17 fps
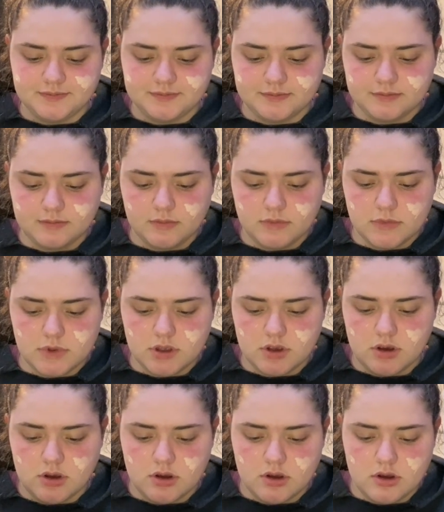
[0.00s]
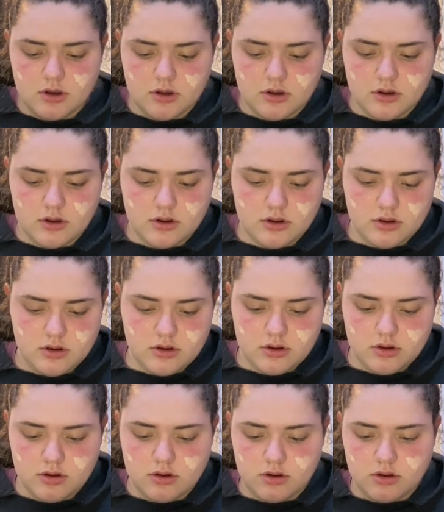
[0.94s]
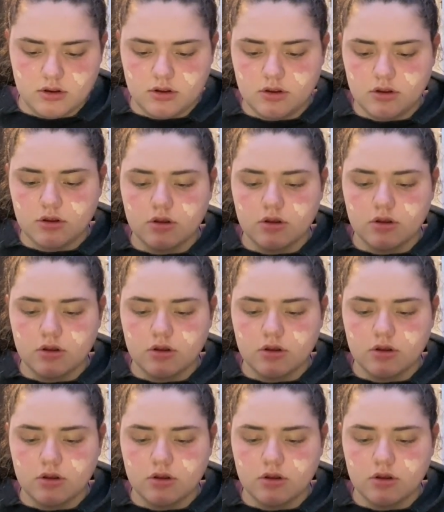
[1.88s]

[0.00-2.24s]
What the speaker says: No one is speaking in this clip.